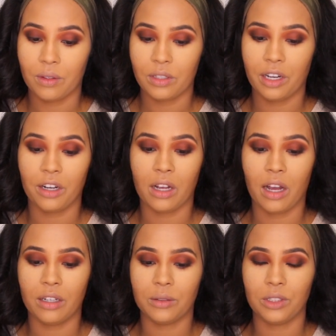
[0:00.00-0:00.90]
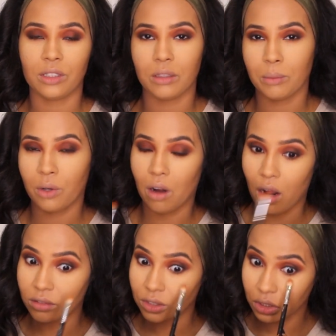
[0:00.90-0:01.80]
Terracotta, which is the more
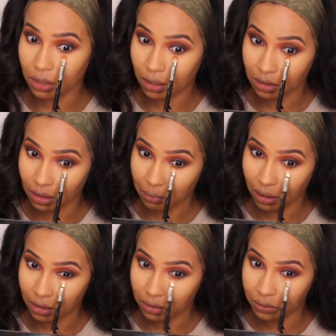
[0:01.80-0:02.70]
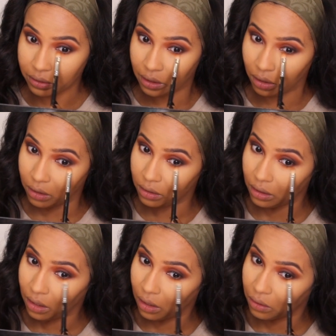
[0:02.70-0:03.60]
orangey look that I'm kind of using on
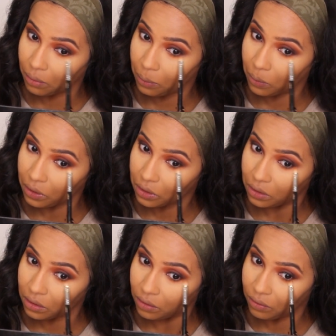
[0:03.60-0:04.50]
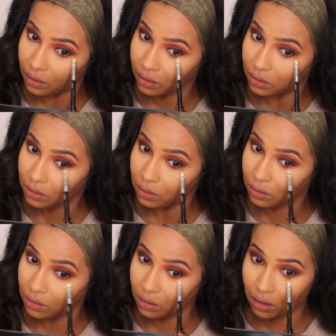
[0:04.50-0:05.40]
the outer portions of like this
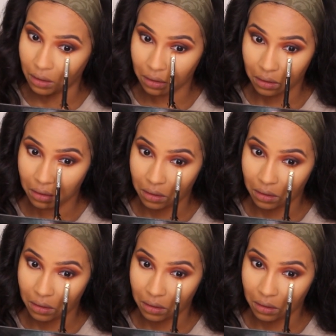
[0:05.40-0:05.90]
whole thing.